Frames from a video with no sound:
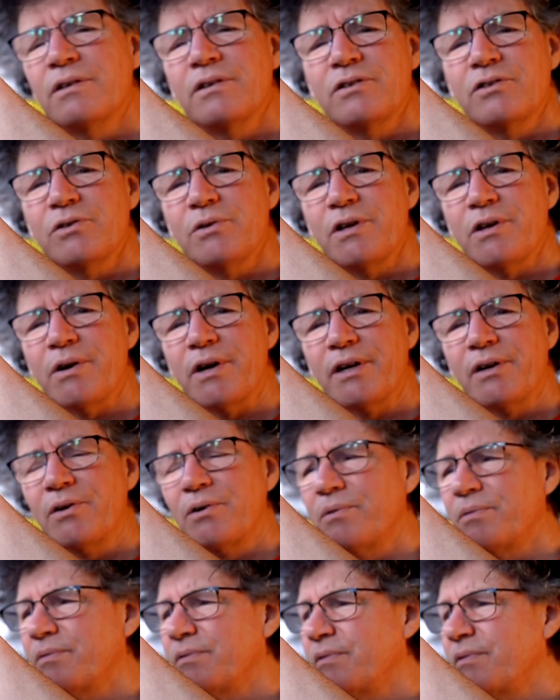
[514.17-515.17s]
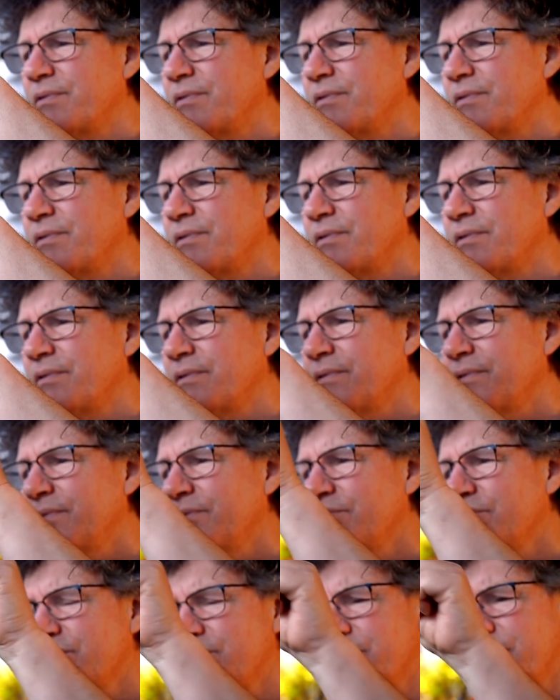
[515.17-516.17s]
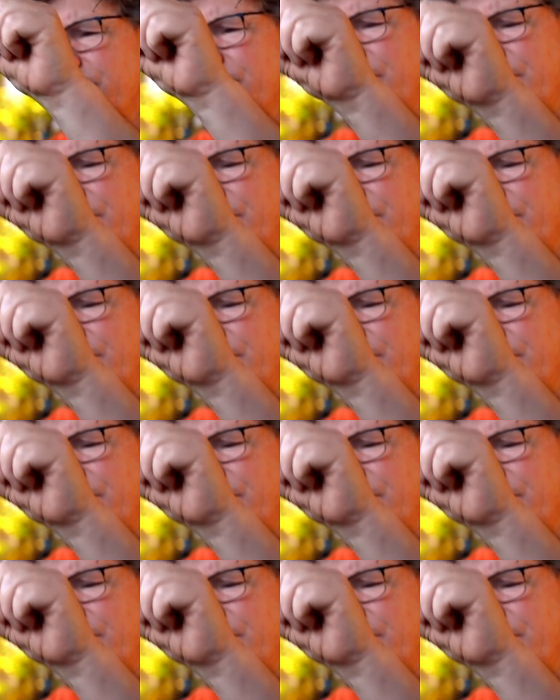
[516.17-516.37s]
So here I go, just like